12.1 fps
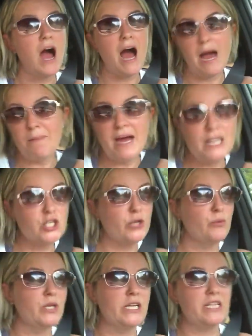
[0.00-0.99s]
I'm
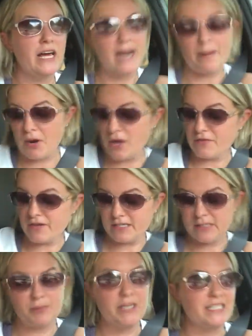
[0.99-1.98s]
actually really glad I bought
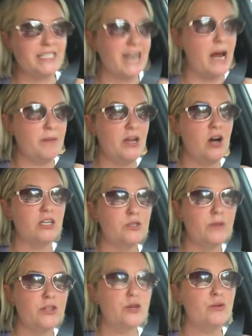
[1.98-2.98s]
this because, can I be
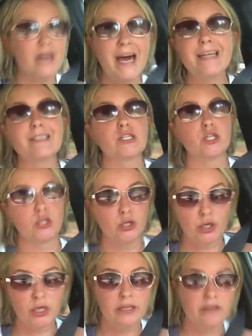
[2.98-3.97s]
honest with you? That is
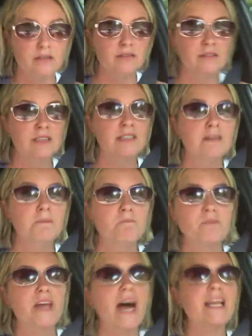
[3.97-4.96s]
good.
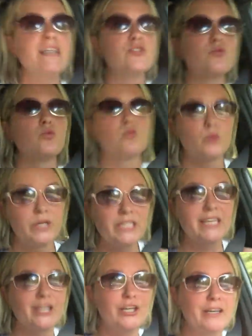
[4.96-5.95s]
That is
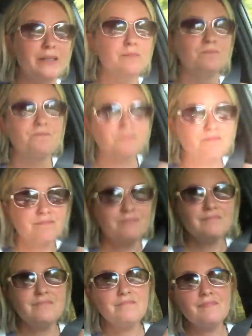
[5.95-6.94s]
really good.
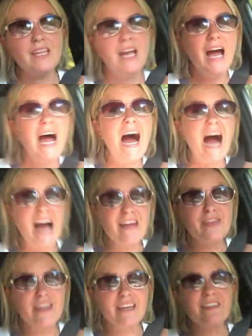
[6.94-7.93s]
I
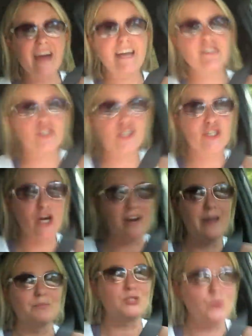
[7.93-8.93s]
think that just
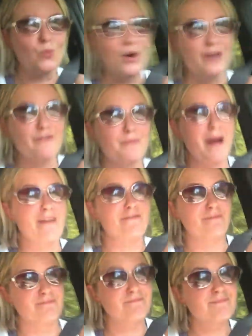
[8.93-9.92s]
shot up to one of my
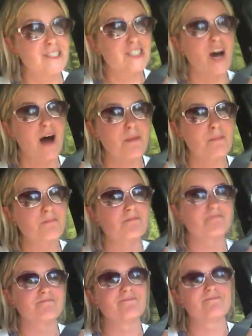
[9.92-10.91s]
top
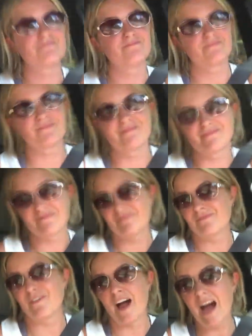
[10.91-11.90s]

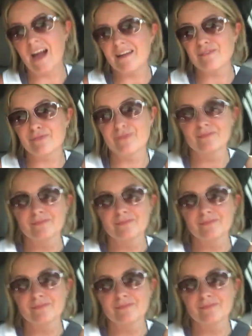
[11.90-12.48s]
five,